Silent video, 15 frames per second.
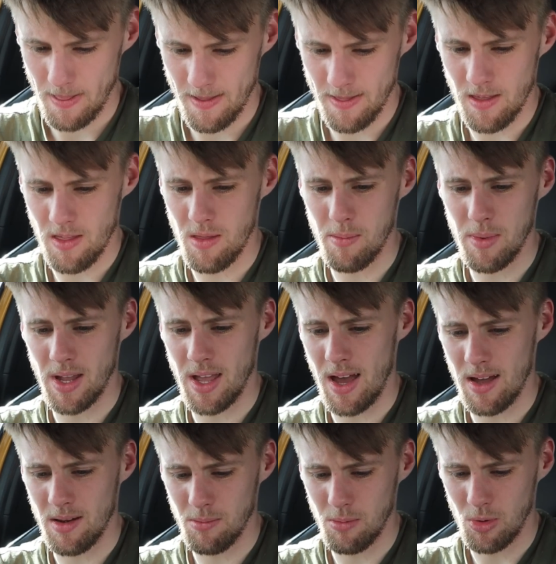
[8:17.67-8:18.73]

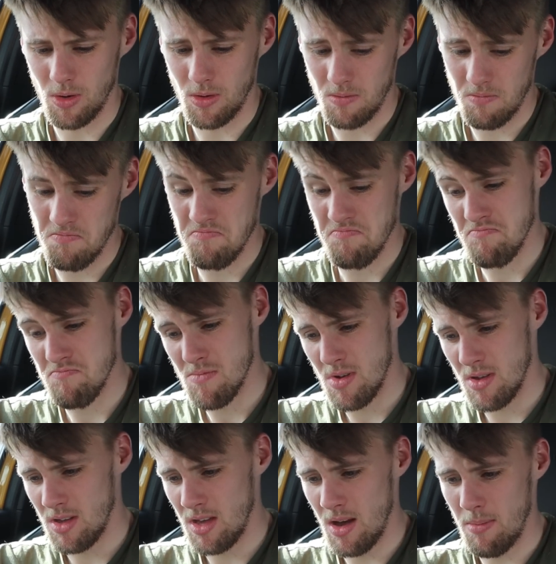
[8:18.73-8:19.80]
Megane, but
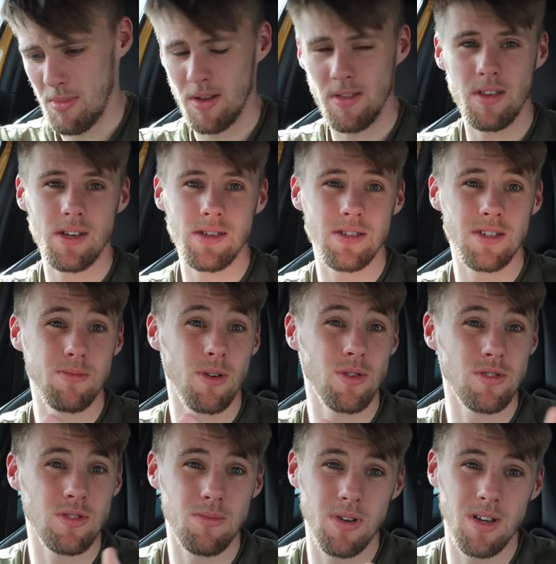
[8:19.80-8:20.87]
yep. And these are
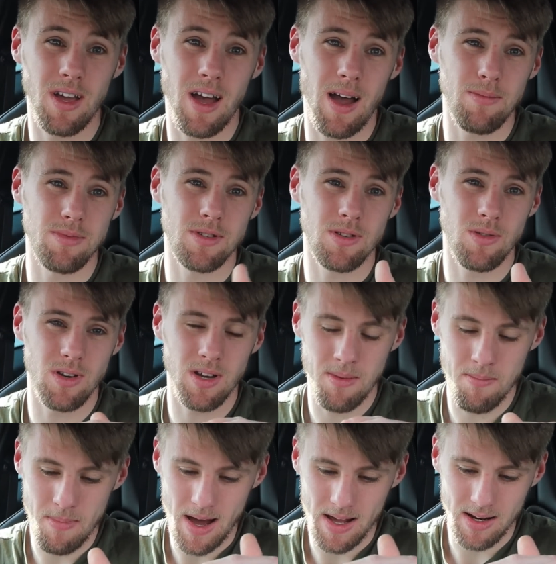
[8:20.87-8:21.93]
supposed to be absolutely
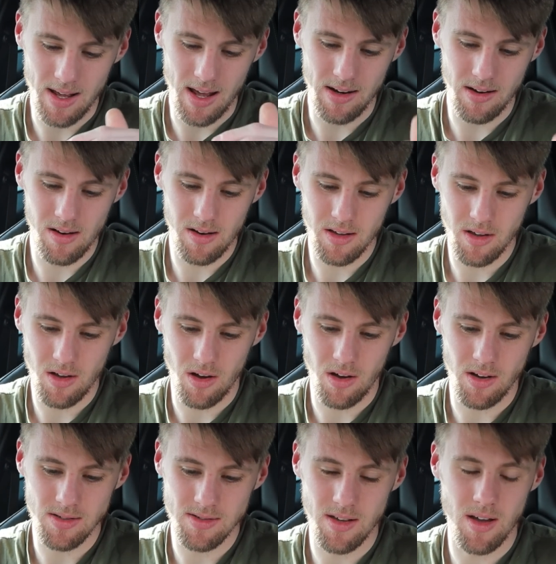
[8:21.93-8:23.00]
mad handling
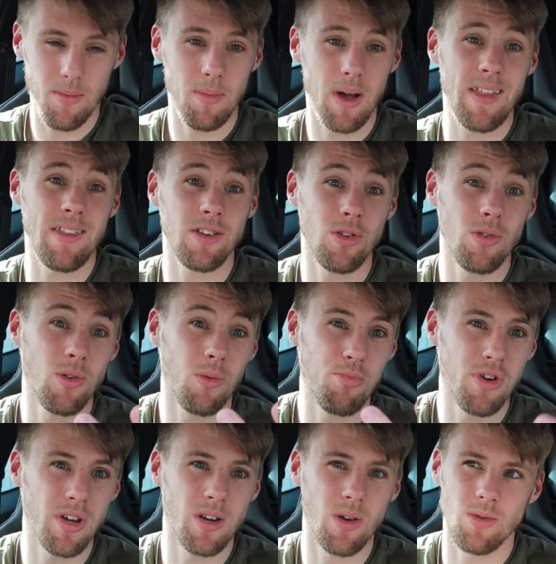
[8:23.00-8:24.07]
cars, and they do look
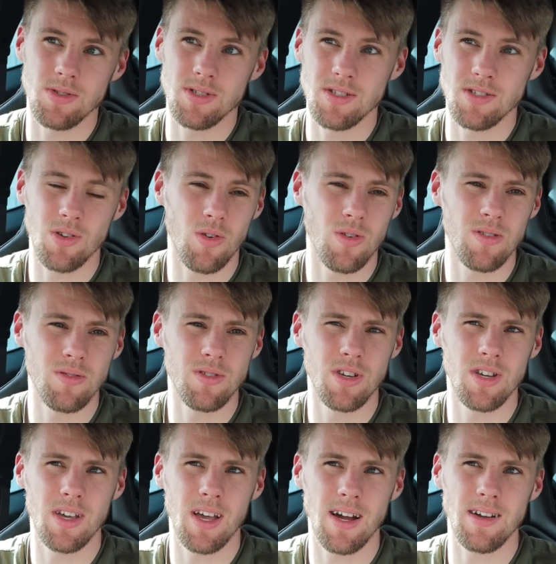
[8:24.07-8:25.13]
pretty nice inside. You
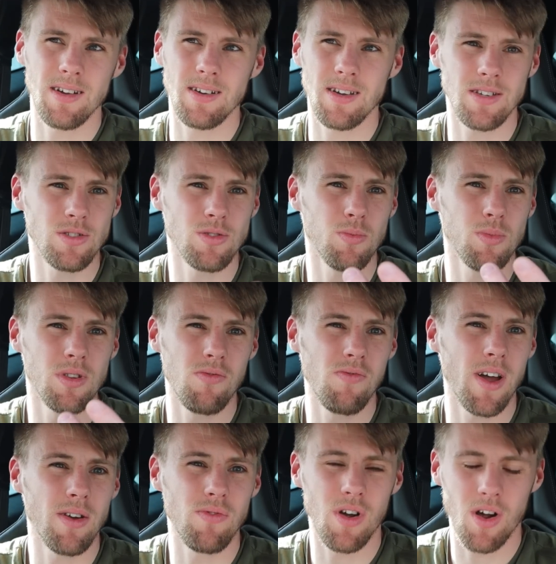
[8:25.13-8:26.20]
can get some with the
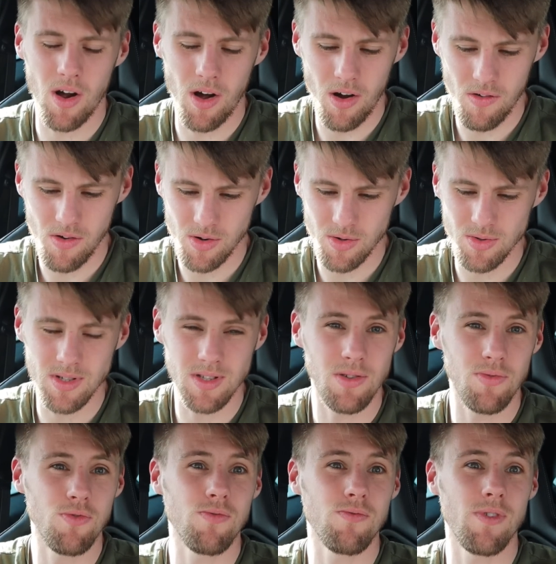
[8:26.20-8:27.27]
red Recaros and the
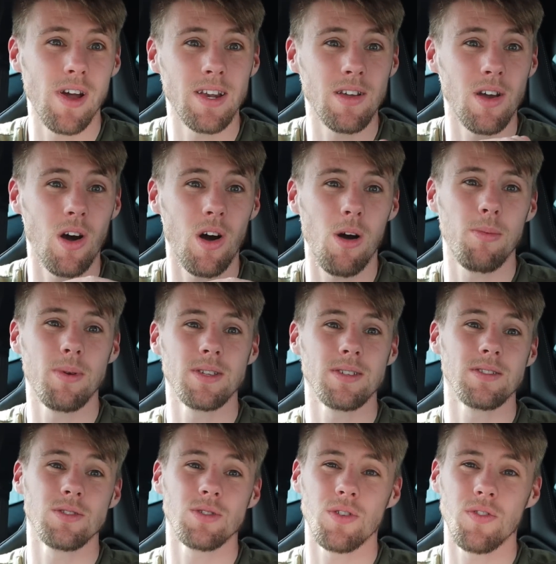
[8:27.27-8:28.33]
red carpets
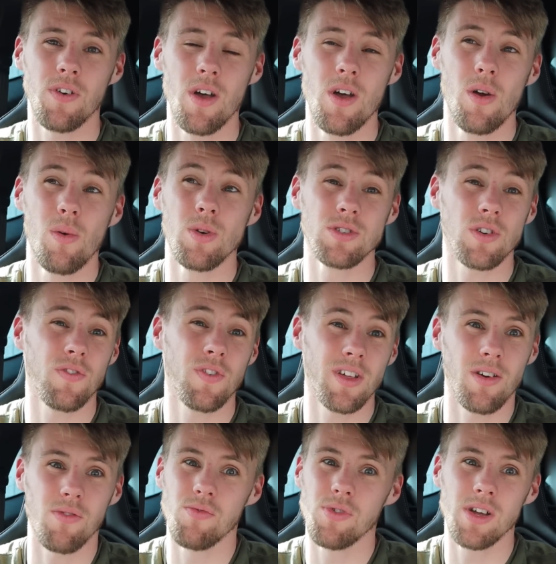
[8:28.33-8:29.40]
and stuff, which I
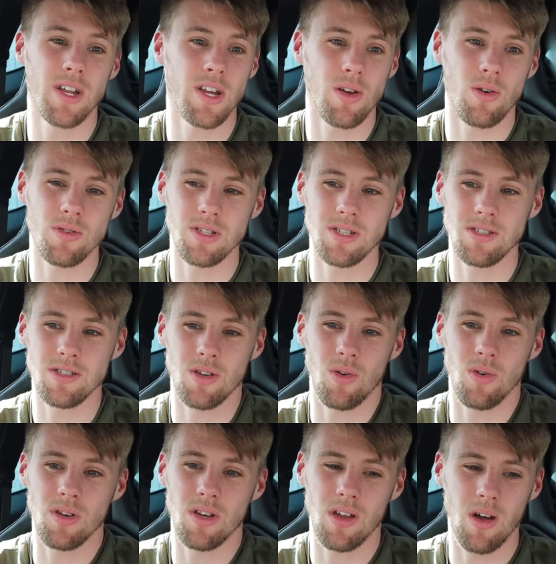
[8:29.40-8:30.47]
think are really nice
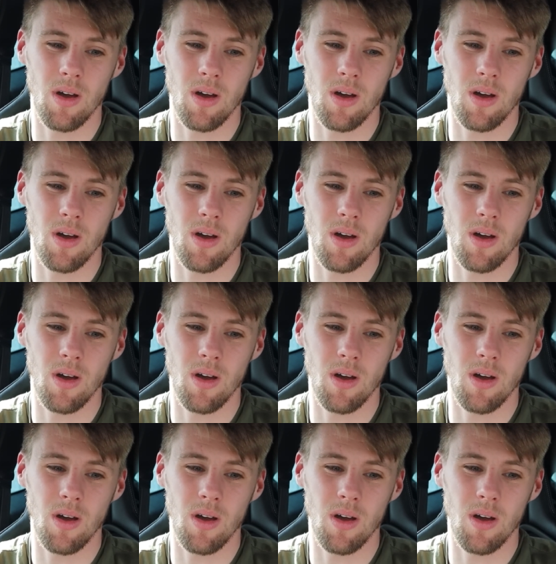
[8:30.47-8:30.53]
inside.